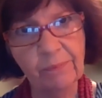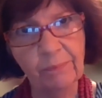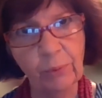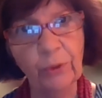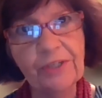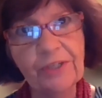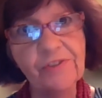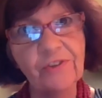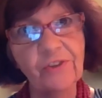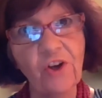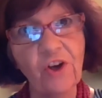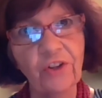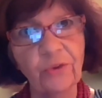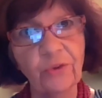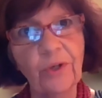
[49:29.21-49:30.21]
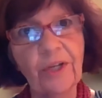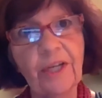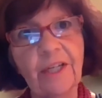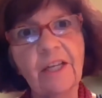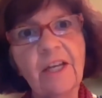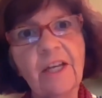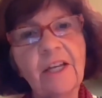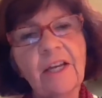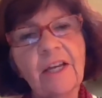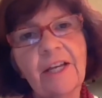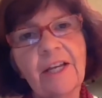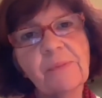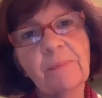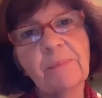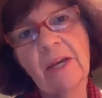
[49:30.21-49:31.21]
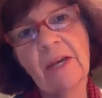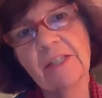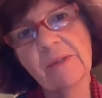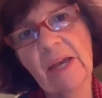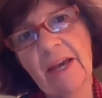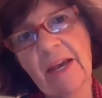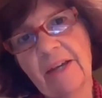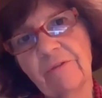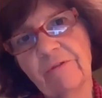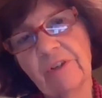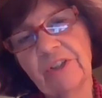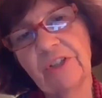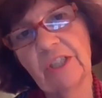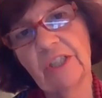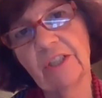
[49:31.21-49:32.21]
points along the way, has, has had funding,